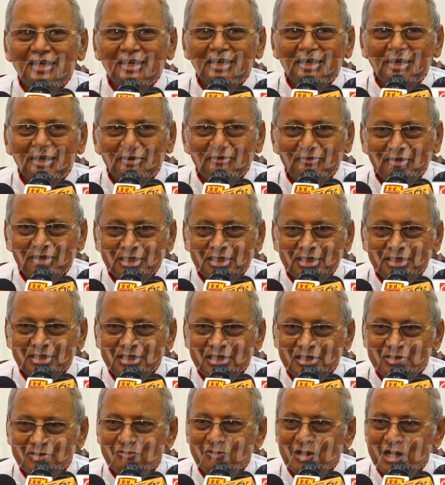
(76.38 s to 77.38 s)
uh, whether
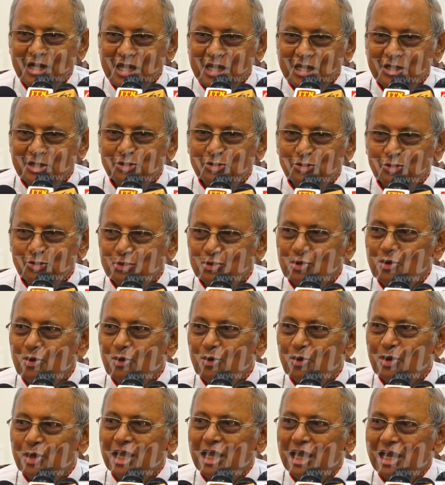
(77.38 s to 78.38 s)
this wedding should
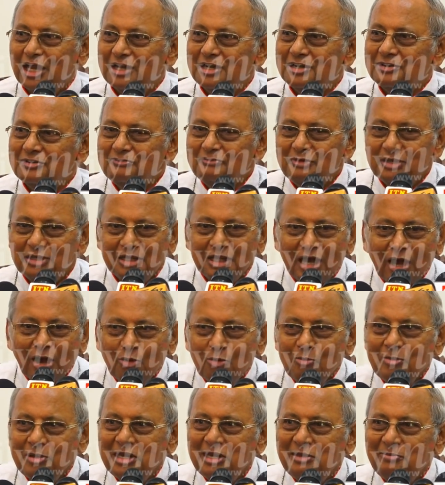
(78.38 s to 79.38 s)
go ahead with
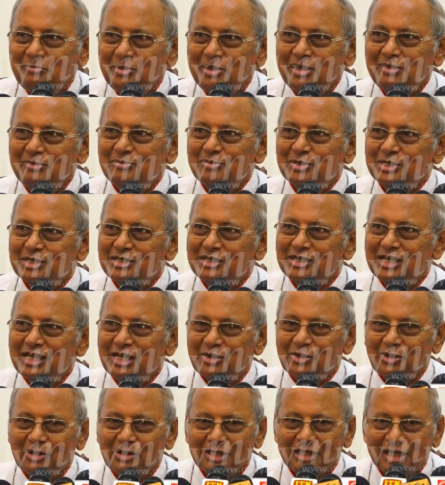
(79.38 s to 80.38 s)
how many people
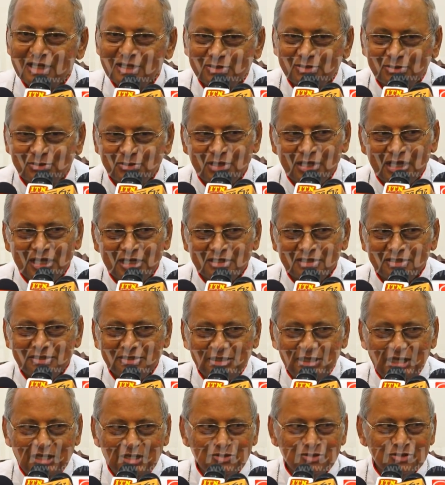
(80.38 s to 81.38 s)
and all that, so that
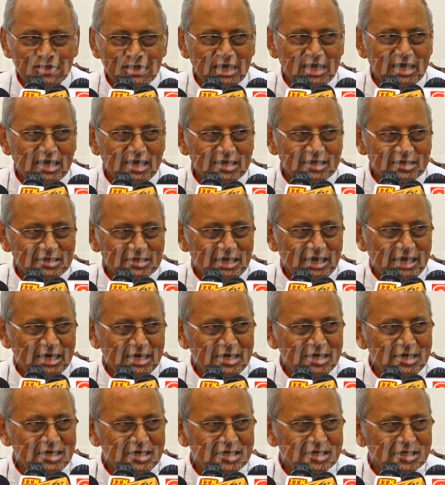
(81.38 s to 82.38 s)
things are
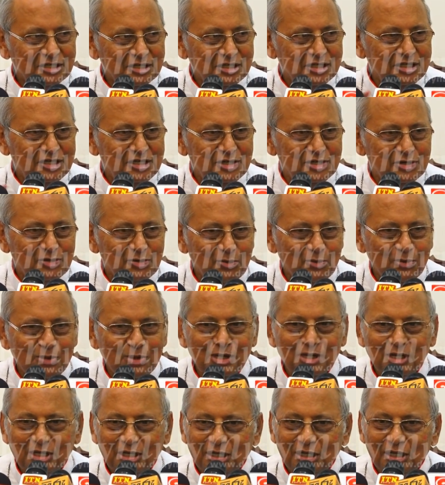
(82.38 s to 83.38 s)
under control.
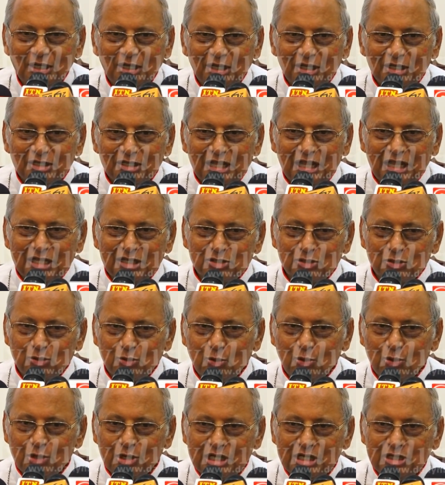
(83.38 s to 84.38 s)
There's
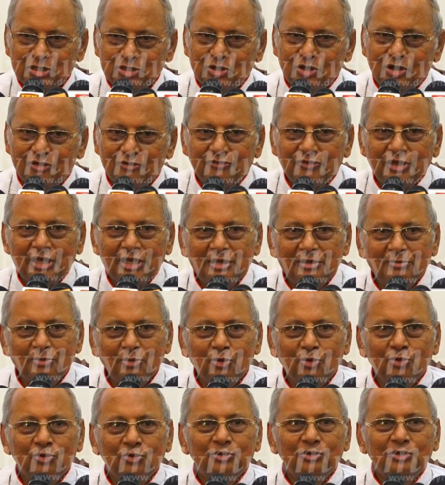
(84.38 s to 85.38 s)
no risk of any
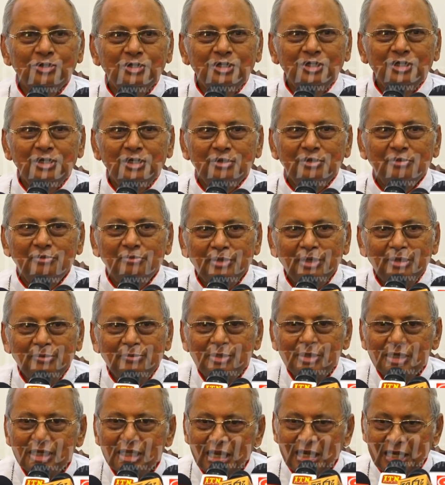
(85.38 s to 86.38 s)
more
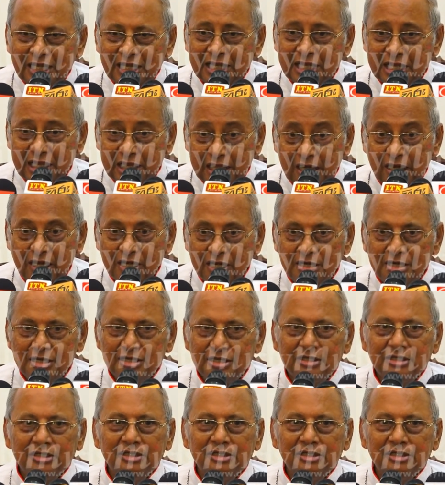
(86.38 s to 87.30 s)
people getting killed